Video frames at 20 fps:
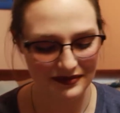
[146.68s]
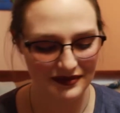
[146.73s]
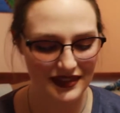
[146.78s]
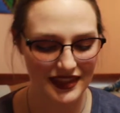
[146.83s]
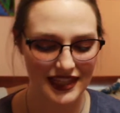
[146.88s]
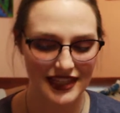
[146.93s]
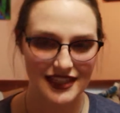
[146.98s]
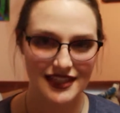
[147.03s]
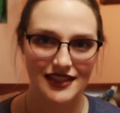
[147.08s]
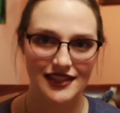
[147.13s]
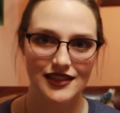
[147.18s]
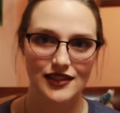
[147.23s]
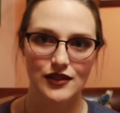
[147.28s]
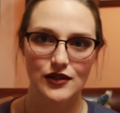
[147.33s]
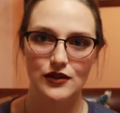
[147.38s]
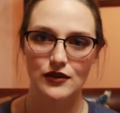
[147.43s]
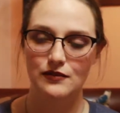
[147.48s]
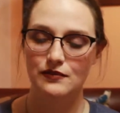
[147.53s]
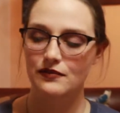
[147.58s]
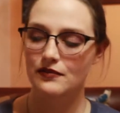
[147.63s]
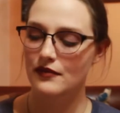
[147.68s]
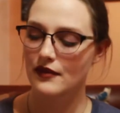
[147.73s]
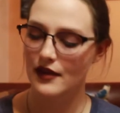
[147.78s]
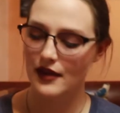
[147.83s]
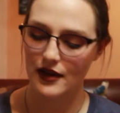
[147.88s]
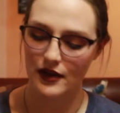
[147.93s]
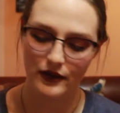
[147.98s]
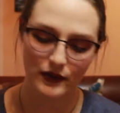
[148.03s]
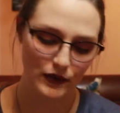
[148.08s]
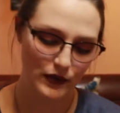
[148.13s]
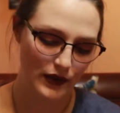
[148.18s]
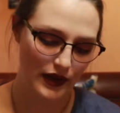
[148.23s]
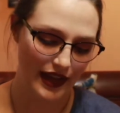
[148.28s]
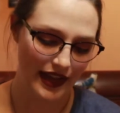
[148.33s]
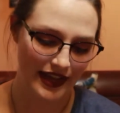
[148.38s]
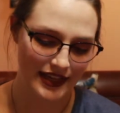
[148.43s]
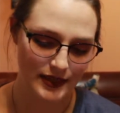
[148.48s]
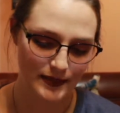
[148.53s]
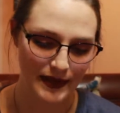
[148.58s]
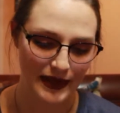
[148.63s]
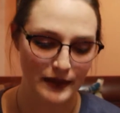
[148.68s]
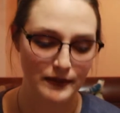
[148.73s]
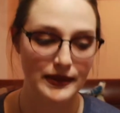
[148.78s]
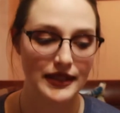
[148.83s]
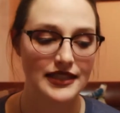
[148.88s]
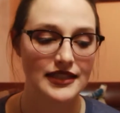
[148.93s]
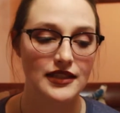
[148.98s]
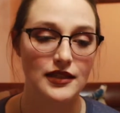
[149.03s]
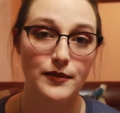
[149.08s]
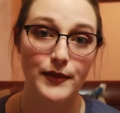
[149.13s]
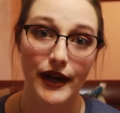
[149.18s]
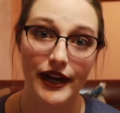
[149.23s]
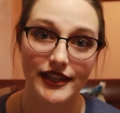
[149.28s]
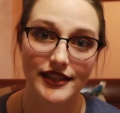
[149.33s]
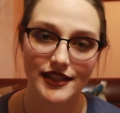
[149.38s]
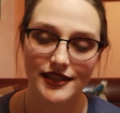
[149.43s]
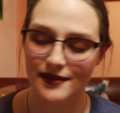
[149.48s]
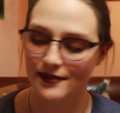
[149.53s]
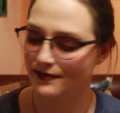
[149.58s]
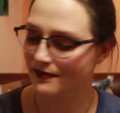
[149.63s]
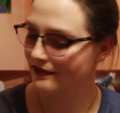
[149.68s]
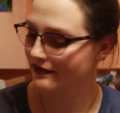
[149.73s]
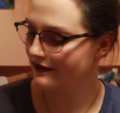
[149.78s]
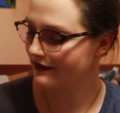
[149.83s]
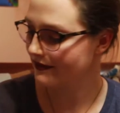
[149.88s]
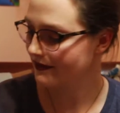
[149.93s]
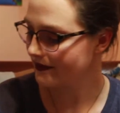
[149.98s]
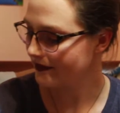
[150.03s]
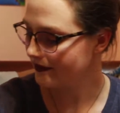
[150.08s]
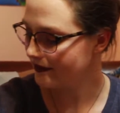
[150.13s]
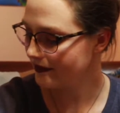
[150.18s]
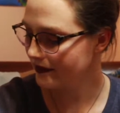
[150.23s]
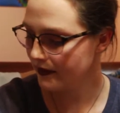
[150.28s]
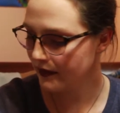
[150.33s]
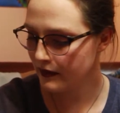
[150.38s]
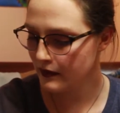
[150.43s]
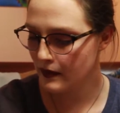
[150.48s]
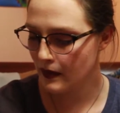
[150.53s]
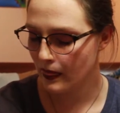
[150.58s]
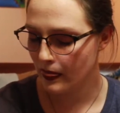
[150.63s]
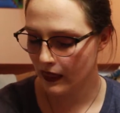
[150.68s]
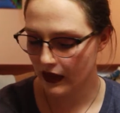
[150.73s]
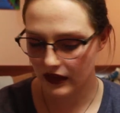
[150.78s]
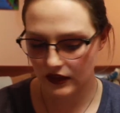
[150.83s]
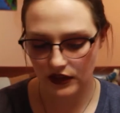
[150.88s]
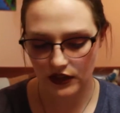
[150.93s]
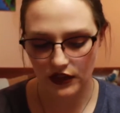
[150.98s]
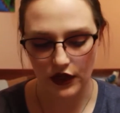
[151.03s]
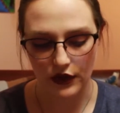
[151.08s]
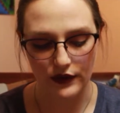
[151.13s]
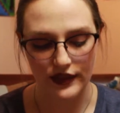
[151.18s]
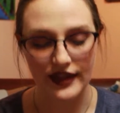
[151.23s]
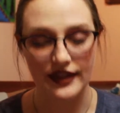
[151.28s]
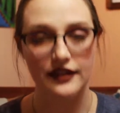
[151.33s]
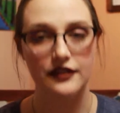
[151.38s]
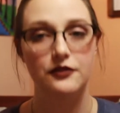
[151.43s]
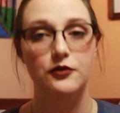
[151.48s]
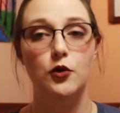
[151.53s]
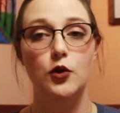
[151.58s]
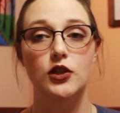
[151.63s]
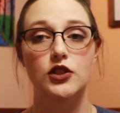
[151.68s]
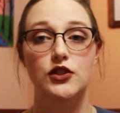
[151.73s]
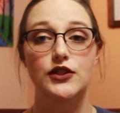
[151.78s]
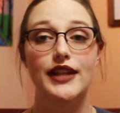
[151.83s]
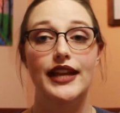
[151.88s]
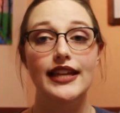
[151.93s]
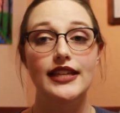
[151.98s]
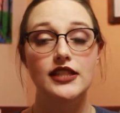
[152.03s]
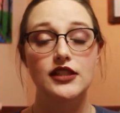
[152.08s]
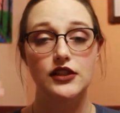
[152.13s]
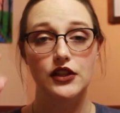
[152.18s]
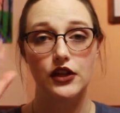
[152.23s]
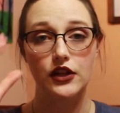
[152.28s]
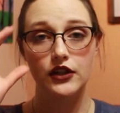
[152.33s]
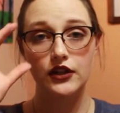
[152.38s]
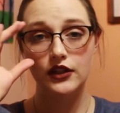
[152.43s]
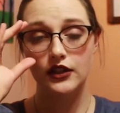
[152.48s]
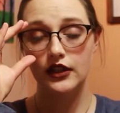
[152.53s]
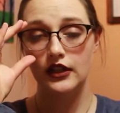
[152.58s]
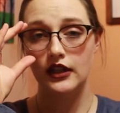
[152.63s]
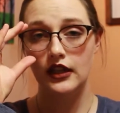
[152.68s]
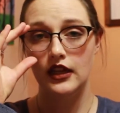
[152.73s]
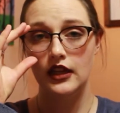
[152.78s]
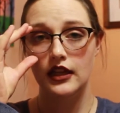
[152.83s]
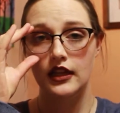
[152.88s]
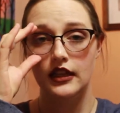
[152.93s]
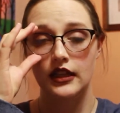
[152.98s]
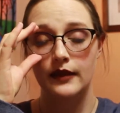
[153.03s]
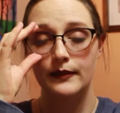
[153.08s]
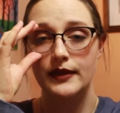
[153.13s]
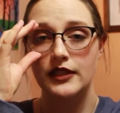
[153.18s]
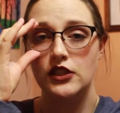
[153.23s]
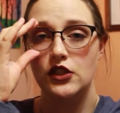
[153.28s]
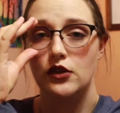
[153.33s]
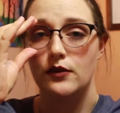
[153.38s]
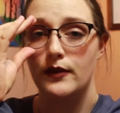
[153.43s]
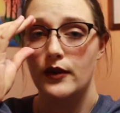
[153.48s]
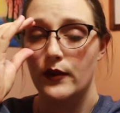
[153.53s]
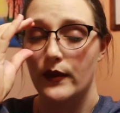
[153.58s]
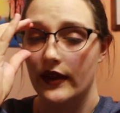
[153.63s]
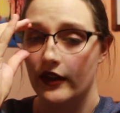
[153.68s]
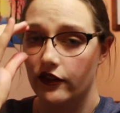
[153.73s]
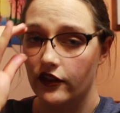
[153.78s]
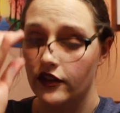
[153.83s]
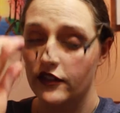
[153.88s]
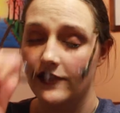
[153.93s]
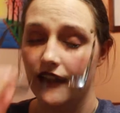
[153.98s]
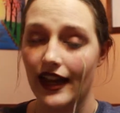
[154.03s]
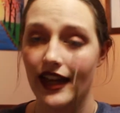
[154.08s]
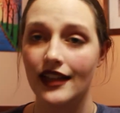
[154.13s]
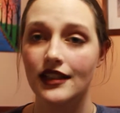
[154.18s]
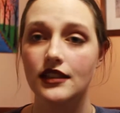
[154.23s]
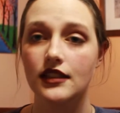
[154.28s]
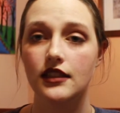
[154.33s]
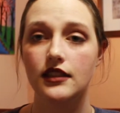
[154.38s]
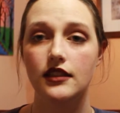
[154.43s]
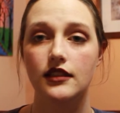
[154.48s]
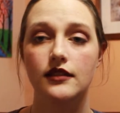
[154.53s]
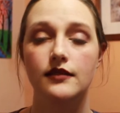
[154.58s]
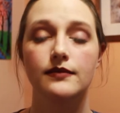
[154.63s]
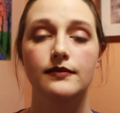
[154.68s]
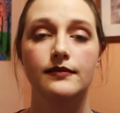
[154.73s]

this has been a pleasant surprise. So then for today's look, let me zoom you in real fast.